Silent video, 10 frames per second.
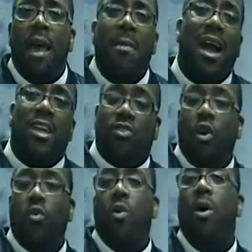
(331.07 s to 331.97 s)
And by his
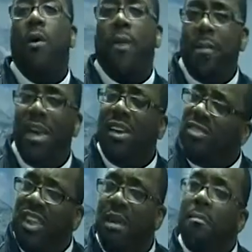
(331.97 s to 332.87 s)
own word. Amen. He
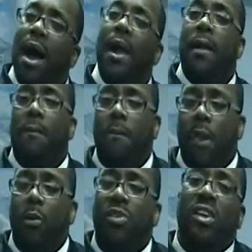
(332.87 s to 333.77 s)
can stand by
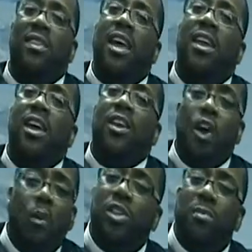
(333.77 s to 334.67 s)
Well, we said that
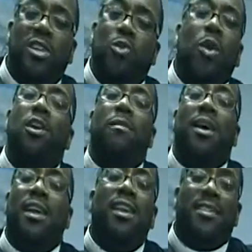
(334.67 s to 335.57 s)
no one should be swearing
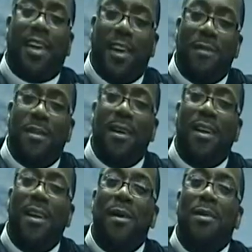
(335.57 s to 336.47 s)
about anything. Amen.